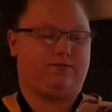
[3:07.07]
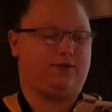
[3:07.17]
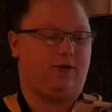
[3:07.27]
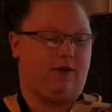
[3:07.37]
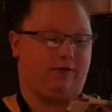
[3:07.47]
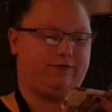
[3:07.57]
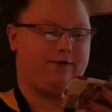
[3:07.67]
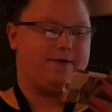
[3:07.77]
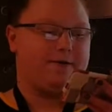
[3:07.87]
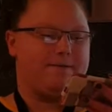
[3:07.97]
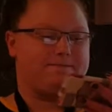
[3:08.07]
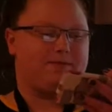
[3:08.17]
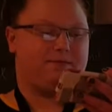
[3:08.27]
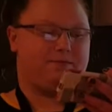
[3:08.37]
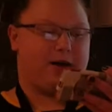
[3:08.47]
Gulf.
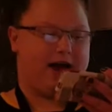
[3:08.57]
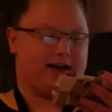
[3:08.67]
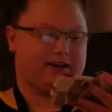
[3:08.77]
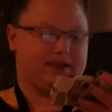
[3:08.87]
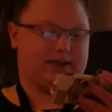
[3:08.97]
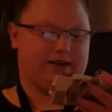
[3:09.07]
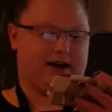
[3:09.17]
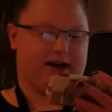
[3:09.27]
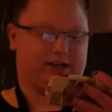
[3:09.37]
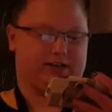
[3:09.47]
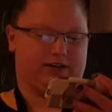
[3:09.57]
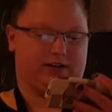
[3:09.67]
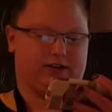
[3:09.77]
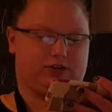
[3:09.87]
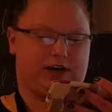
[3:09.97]
Back in
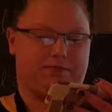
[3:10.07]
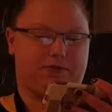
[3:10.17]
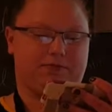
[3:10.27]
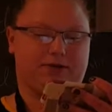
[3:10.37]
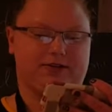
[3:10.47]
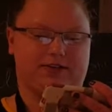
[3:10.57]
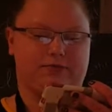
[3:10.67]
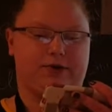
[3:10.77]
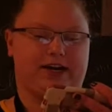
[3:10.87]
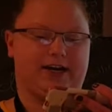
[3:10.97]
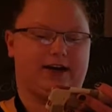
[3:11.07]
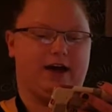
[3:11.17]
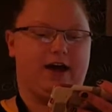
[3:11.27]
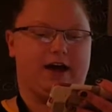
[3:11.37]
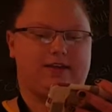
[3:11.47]
action, Intrepid participated
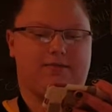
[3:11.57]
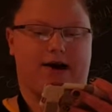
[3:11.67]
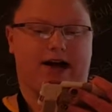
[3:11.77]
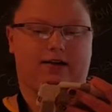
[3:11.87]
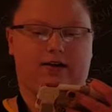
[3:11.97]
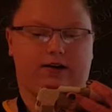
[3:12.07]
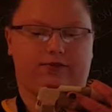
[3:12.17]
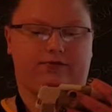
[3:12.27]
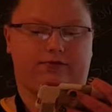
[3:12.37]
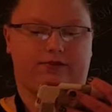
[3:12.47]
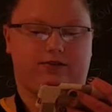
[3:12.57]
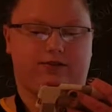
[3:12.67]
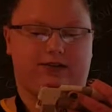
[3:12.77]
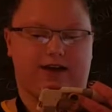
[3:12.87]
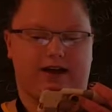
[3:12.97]
in the Battle of
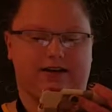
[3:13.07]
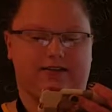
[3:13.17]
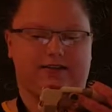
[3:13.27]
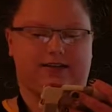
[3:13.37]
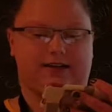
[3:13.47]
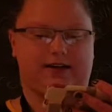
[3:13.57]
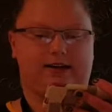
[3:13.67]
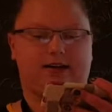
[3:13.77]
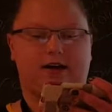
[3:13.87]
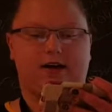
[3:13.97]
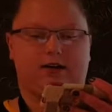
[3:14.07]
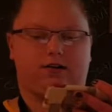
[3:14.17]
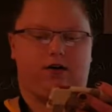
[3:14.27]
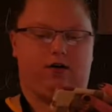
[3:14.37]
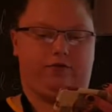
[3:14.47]
Leyte
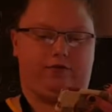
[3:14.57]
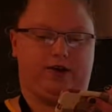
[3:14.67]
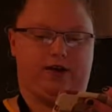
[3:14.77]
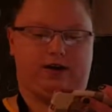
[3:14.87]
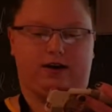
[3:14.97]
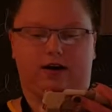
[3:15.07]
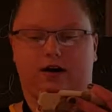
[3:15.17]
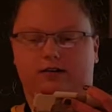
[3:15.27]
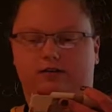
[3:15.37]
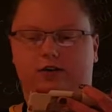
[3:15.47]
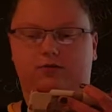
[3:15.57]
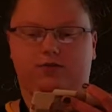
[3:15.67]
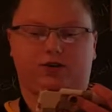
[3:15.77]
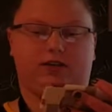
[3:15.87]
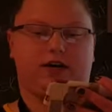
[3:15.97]
Gulf in
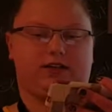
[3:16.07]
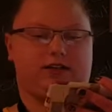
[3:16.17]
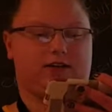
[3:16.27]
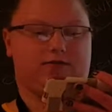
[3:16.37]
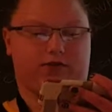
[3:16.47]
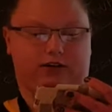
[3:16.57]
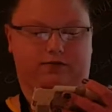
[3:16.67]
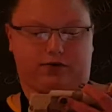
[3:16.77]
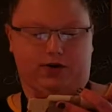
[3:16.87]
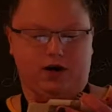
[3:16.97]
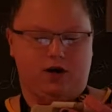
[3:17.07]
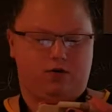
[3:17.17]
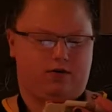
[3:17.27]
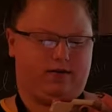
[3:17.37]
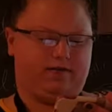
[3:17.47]
October 1944,
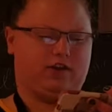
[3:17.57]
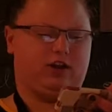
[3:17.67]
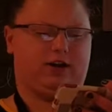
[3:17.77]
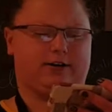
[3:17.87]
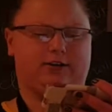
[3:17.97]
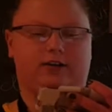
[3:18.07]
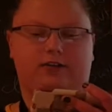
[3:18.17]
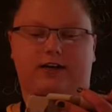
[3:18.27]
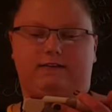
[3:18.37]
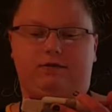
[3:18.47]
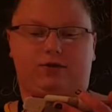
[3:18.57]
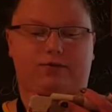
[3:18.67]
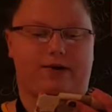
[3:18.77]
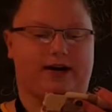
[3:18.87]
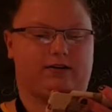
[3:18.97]
one of the largest
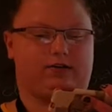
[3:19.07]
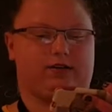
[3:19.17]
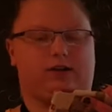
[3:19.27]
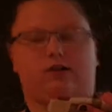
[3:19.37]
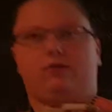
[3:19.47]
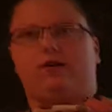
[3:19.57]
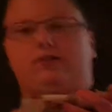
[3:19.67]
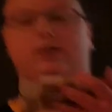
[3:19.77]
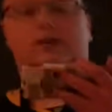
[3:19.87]
naval battles in U.S.